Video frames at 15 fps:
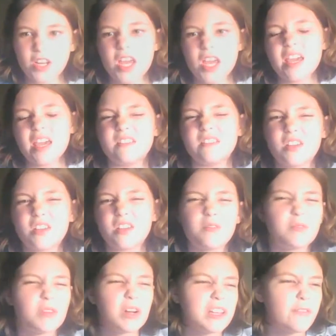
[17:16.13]
It was
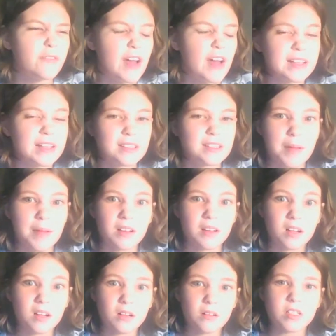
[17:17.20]
going really fast. I'm
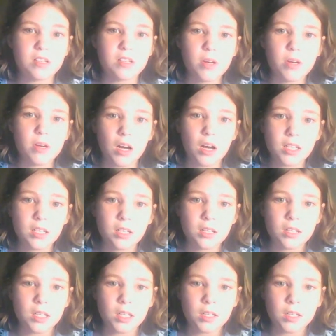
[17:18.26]
like, what's going on?